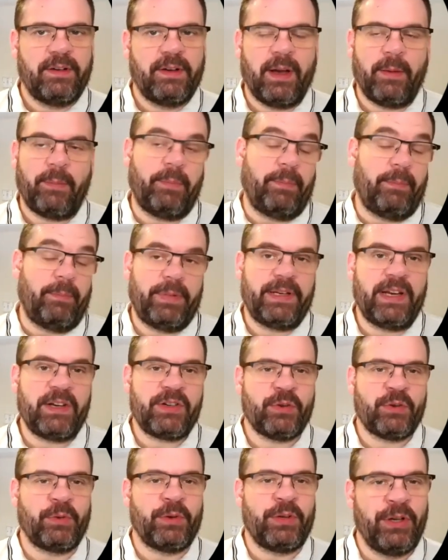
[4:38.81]
a
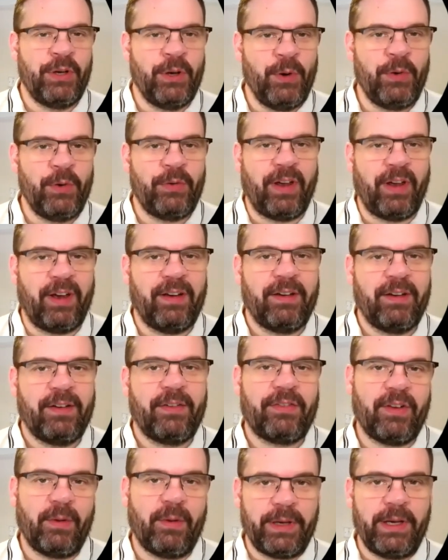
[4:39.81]
potential user,
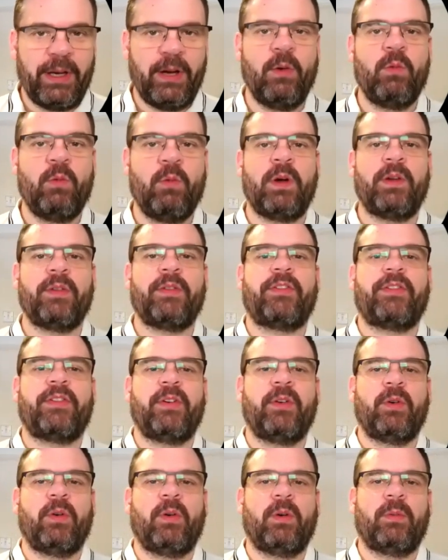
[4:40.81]
somebody who wants
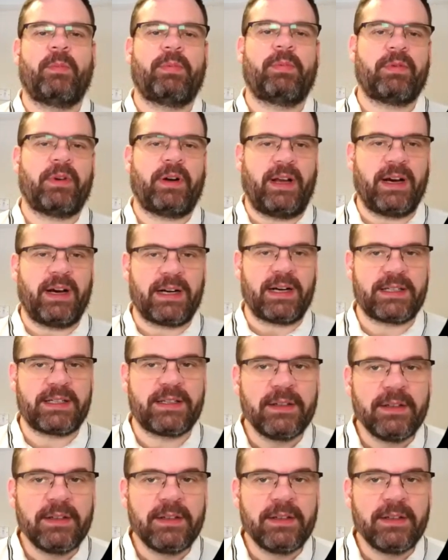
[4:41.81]
your product,